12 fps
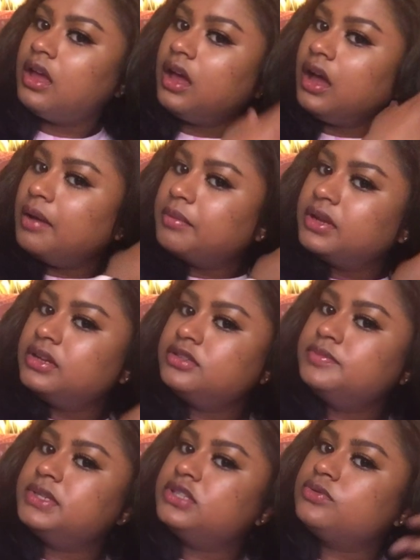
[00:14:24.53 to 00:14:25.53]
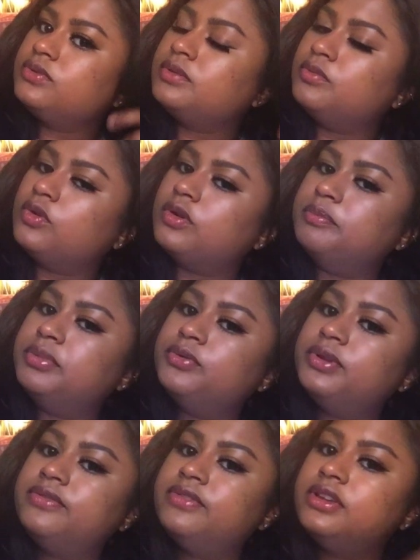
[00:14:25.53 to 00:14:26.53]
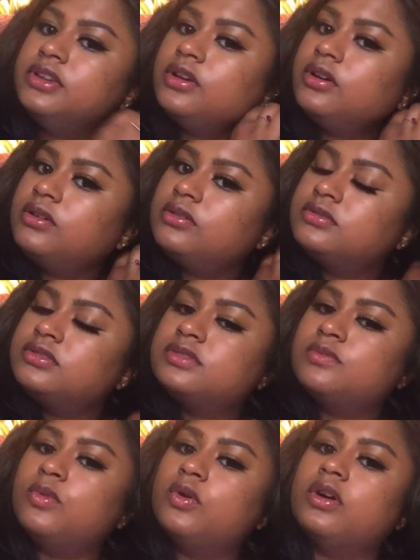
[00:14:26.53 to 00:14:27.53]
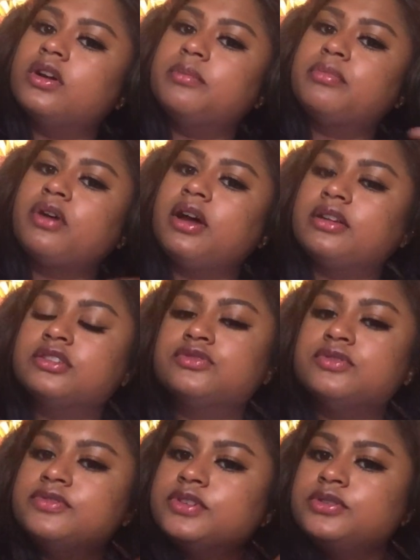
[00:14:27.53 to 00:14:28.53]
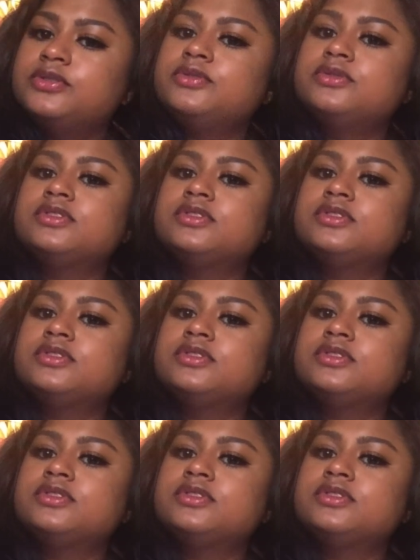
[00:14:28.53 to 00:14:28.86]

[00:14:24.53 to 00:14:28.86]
I'm going to be doing more beauty videos, more product reviews,